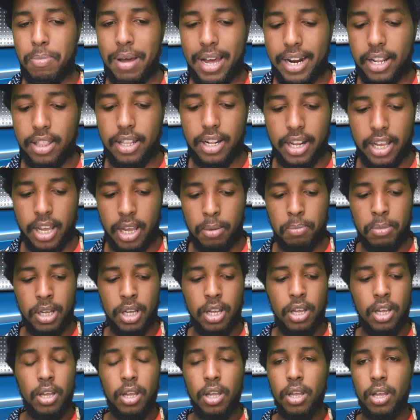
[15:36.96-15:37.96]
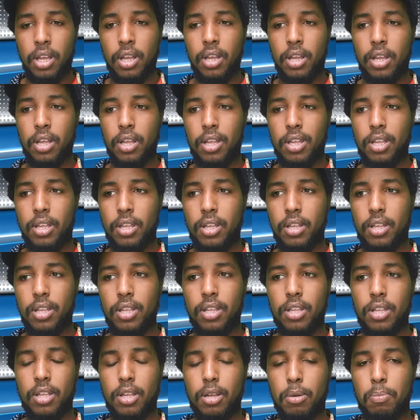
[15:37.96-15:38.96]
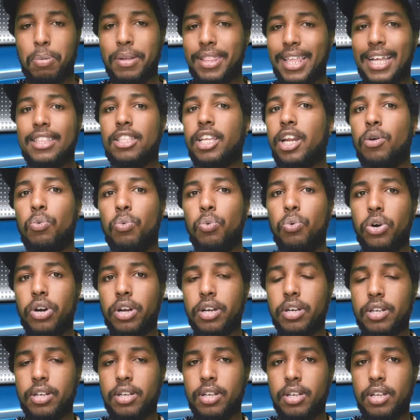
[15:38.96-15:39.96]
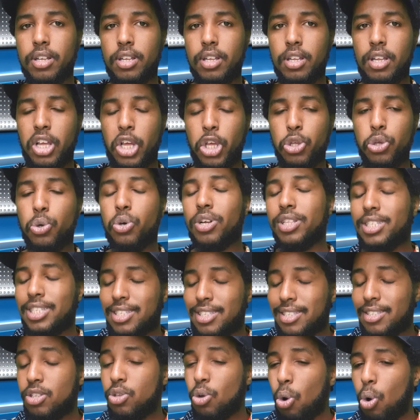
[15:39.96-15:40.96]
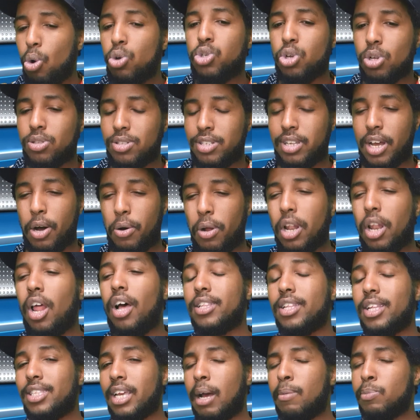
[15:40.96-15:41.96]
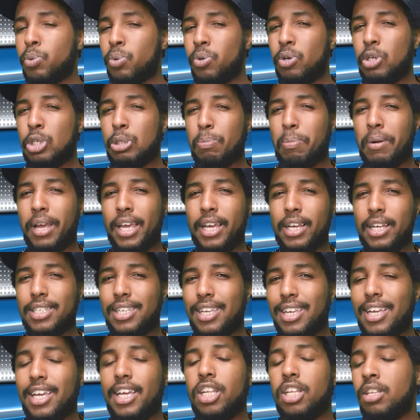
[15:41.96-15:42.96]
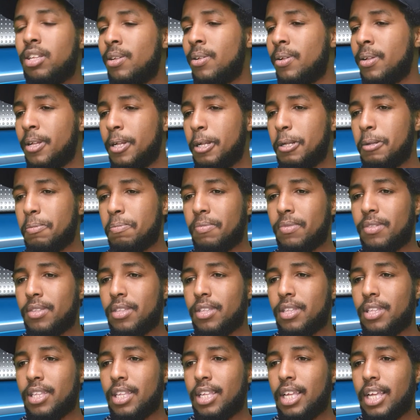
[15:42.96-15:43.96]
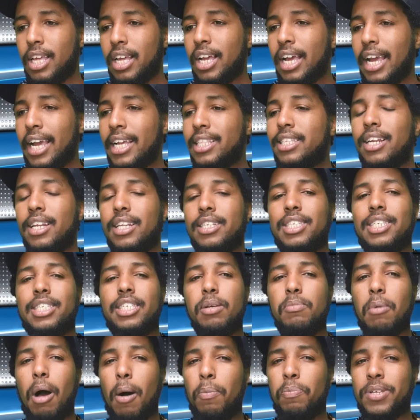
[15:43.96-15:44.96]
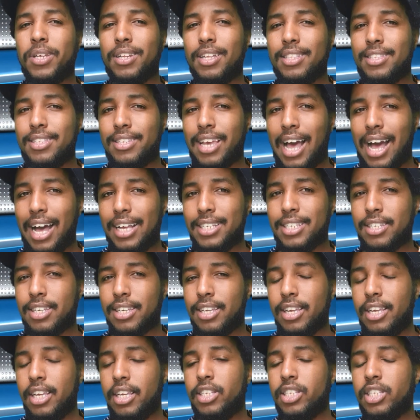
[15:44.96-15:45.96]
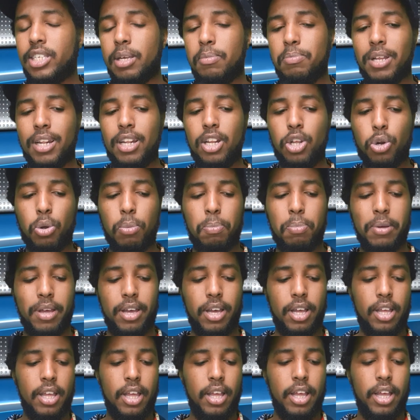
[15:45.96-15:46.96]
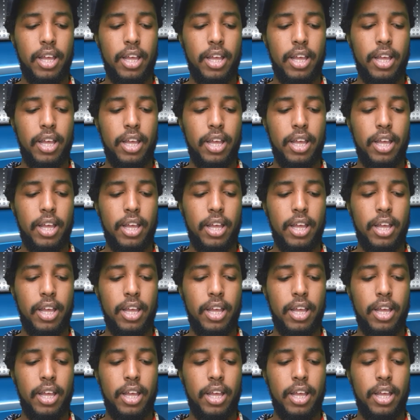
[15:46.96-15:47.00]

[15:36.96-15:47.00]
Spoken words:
better than him. But that didn't work. You could also tell a lot of the times when he was playing is he didn't seem up to the task. He seemed a little bit